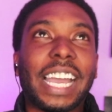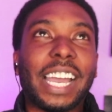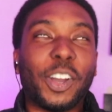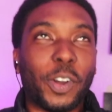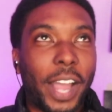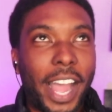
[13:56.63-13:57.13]

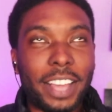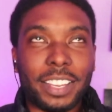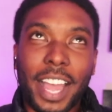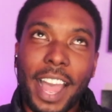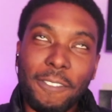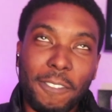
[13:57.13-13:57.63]

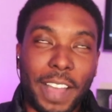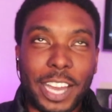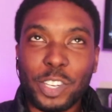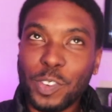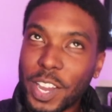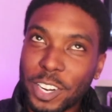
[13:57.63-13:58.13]
Half of I
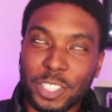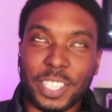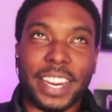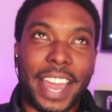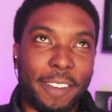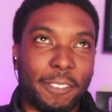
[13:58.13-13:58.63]
do
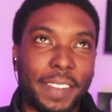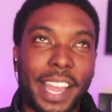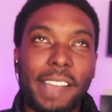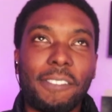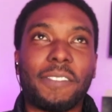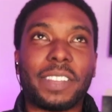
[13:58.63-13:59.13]
understand half of it.
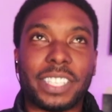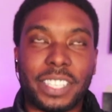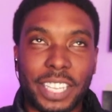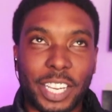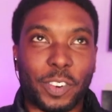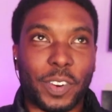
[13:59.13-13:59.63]
Half of it's
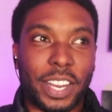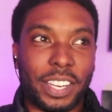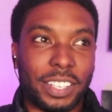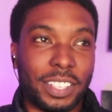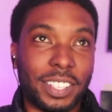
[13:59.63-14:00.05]
dick riding.